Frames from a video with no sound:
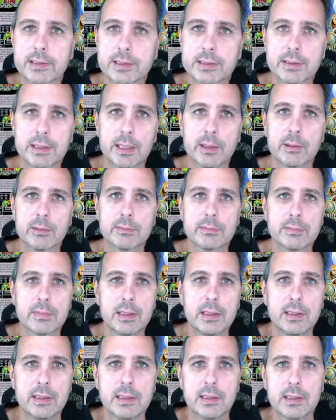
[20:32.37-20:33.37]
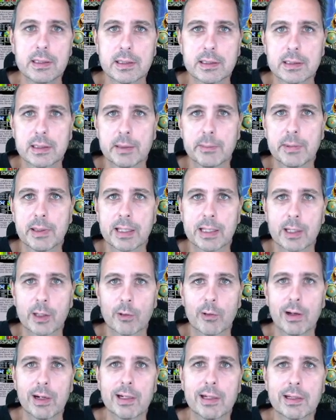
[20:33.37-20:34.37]
Just give me like a
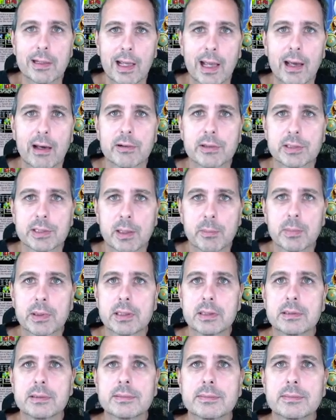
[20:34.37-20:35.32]
credit account or something.